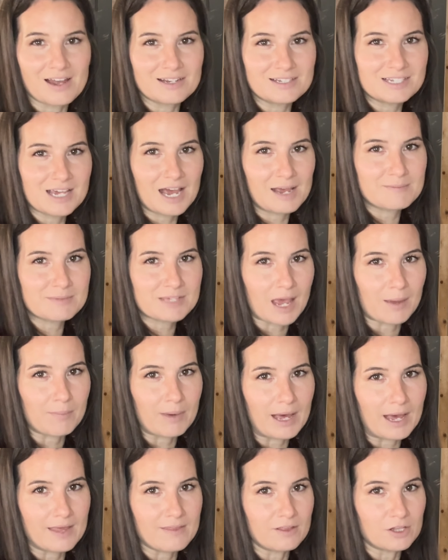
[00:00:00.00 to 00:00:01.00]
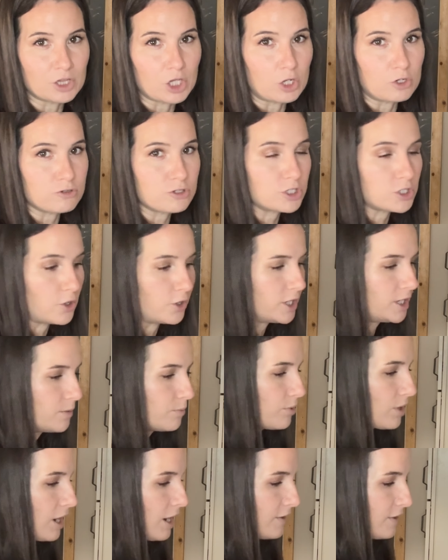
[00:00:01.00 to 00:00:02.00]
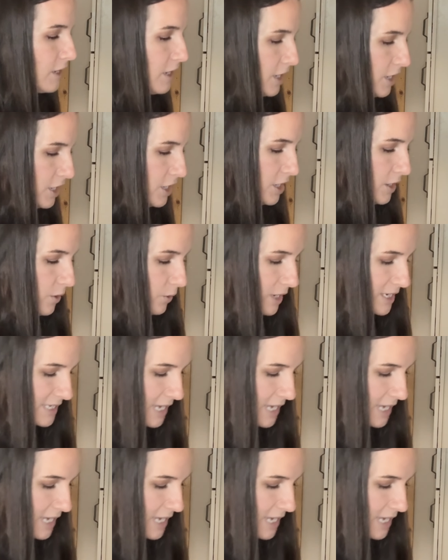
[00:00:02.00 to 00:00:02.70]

of times I buy the low sodium broth because